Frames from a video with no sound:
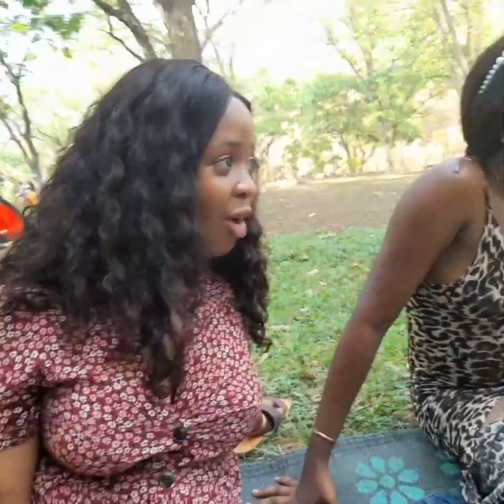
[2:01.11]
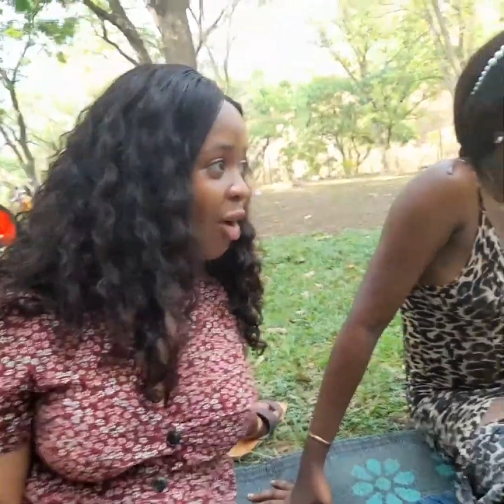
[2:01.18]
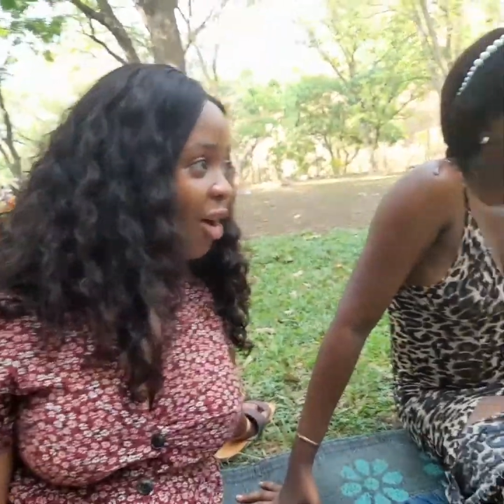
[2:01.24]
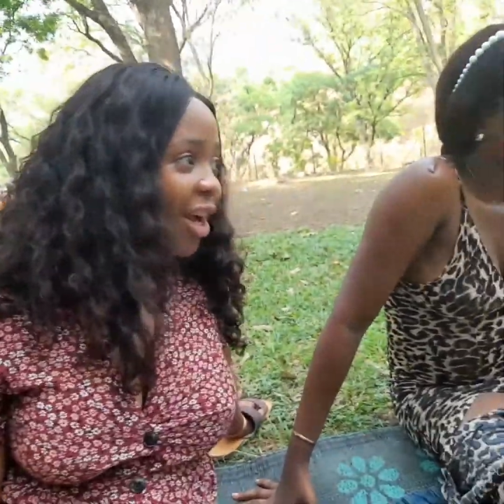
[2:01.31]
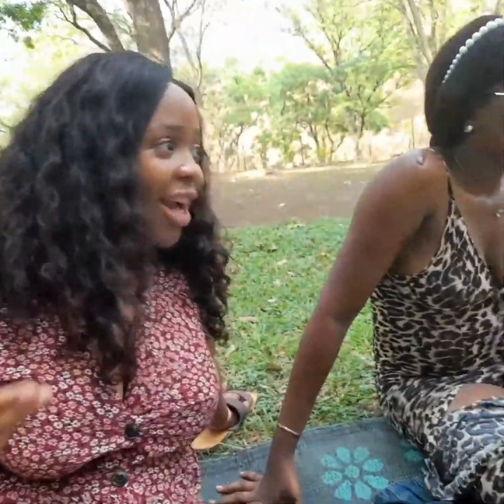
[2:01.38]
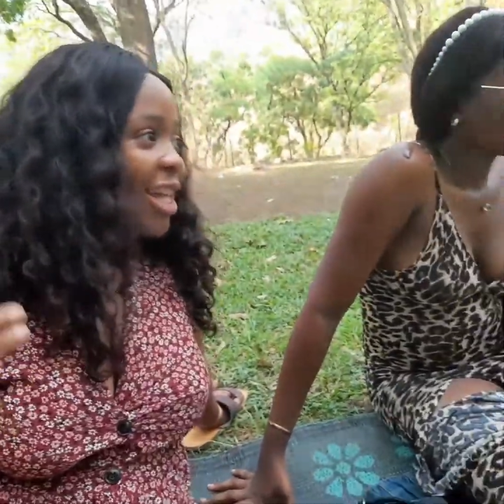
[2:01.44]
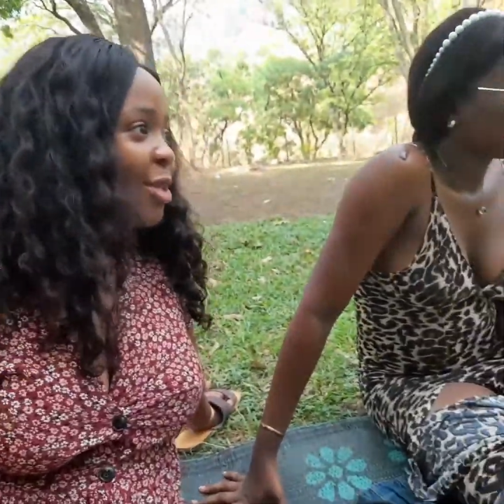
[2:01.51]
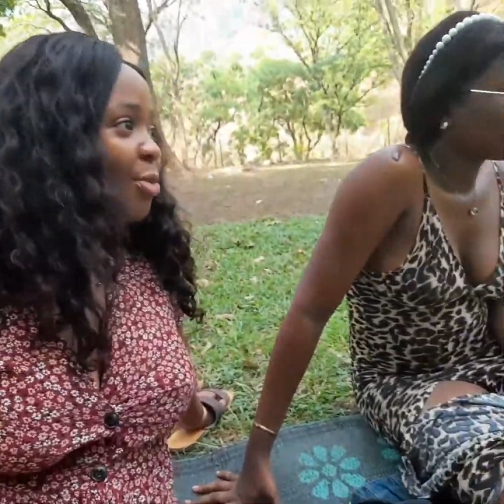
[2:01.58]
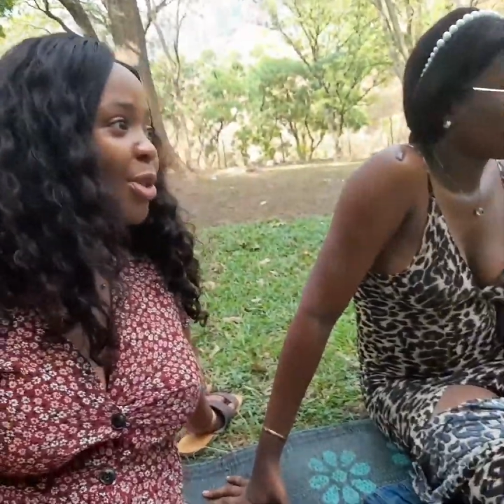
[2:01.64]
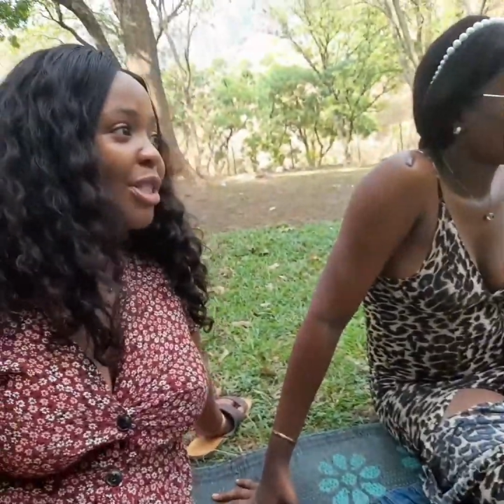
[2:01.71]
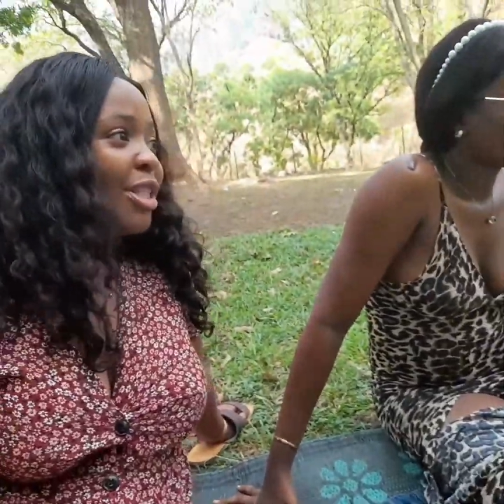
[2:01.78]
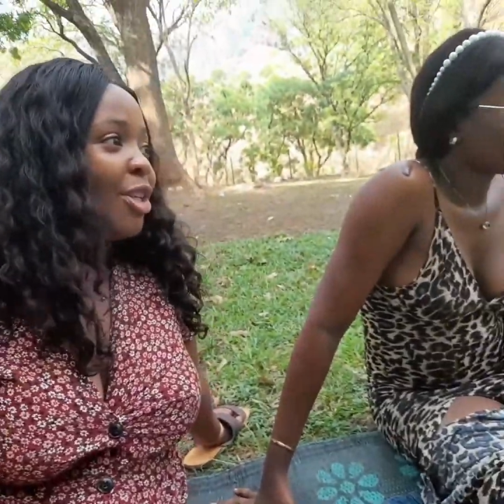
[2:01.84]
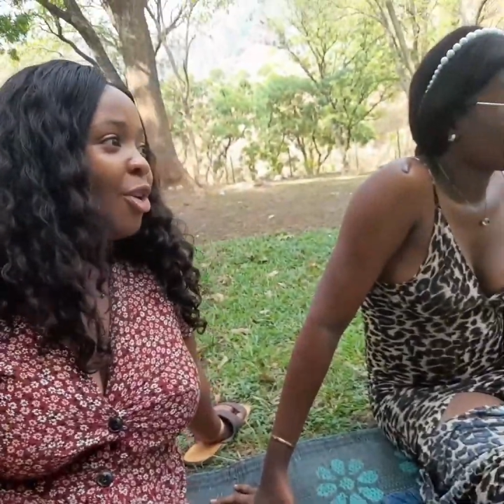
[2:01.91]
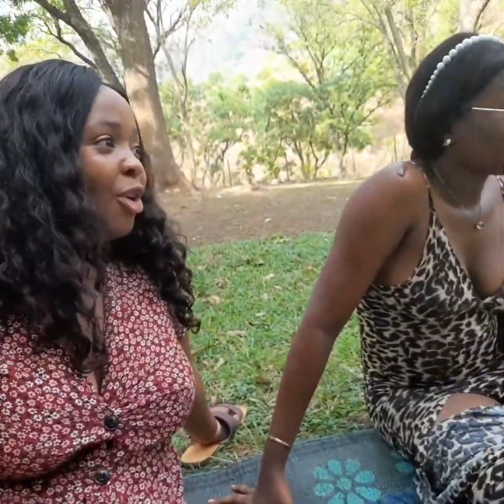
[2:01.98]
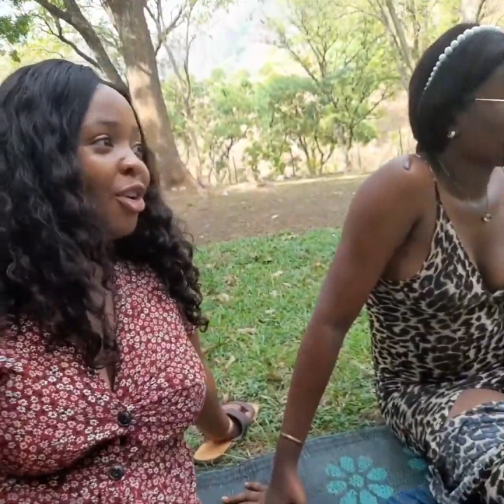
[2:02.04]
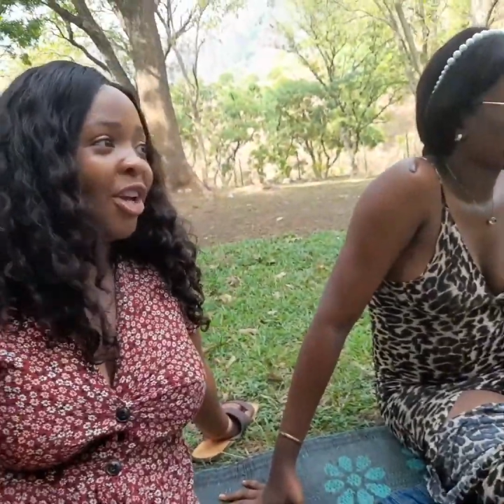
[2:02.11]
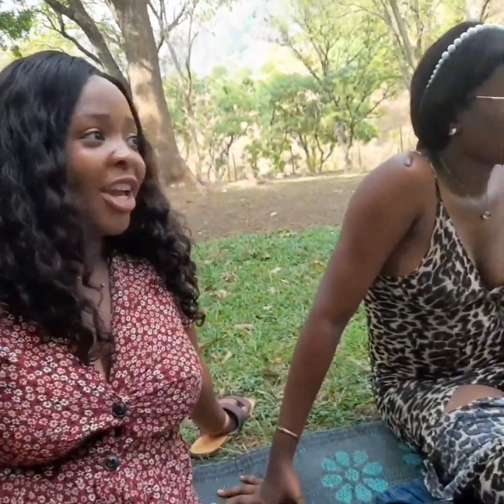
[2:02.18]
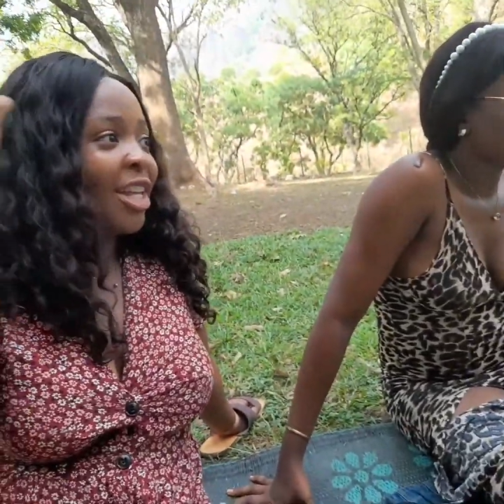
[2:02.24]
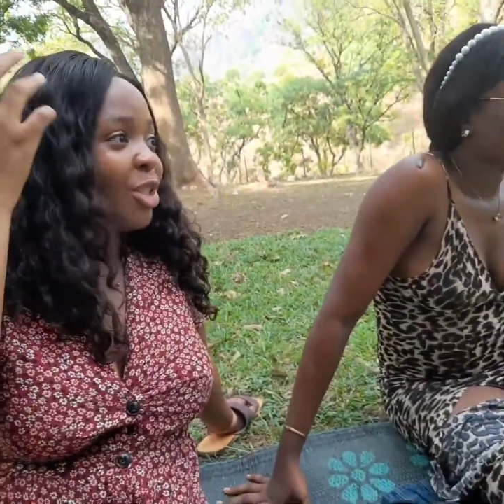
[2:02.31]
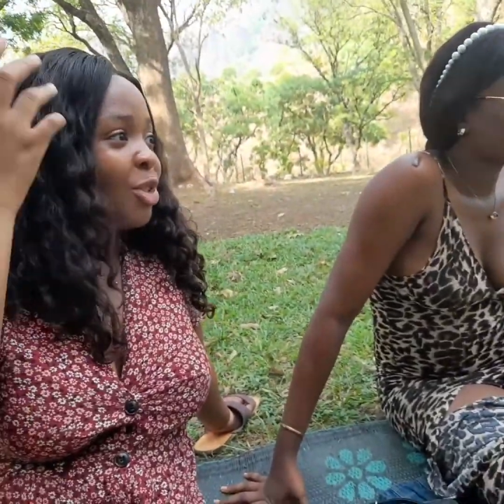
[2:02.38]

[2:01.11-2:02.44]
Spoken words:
Oga is beating you on your head